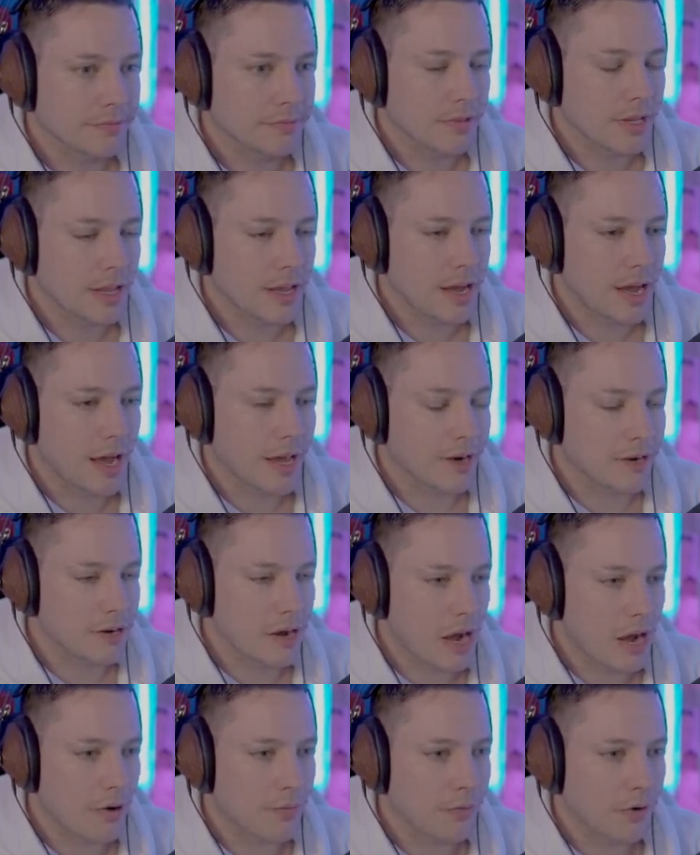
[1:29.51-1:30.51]
Oh, okay. I don't know
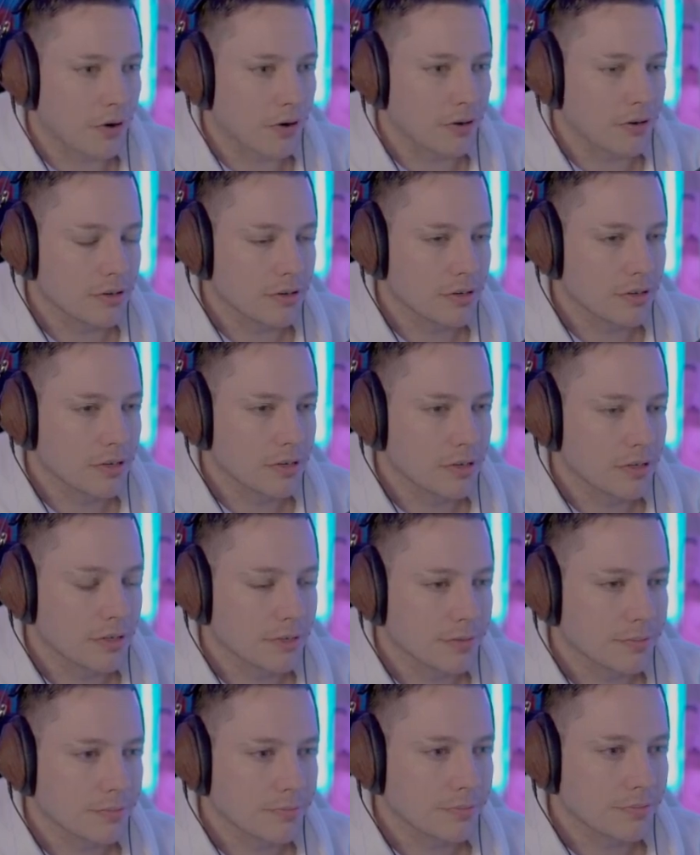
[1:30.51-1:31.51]
how far. Wait, you, you said
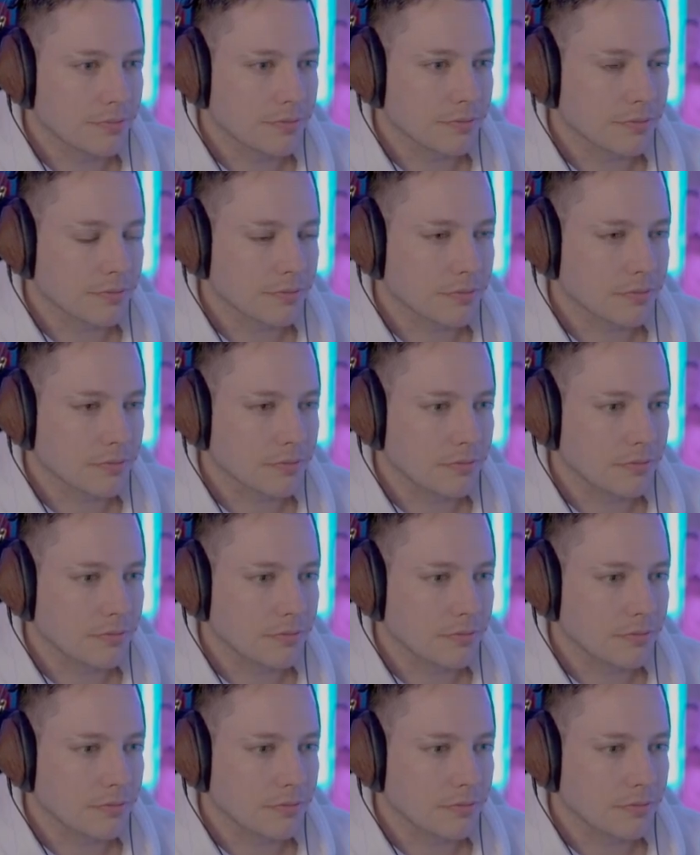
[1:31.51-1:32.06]
it was in the kitchen.